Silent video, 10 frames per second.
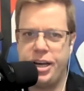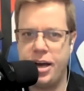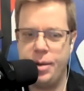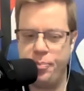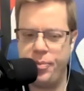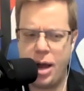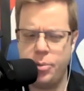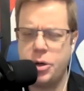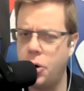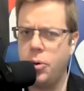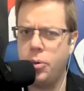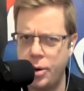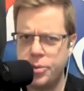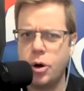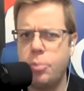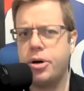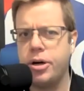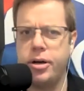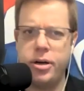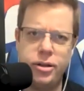I would go put
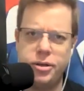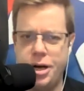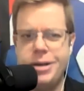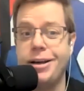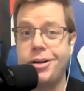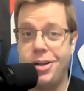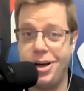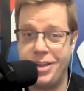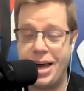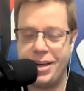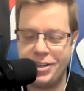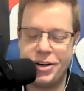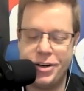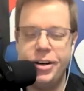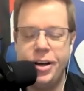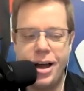a nickel on that, you know.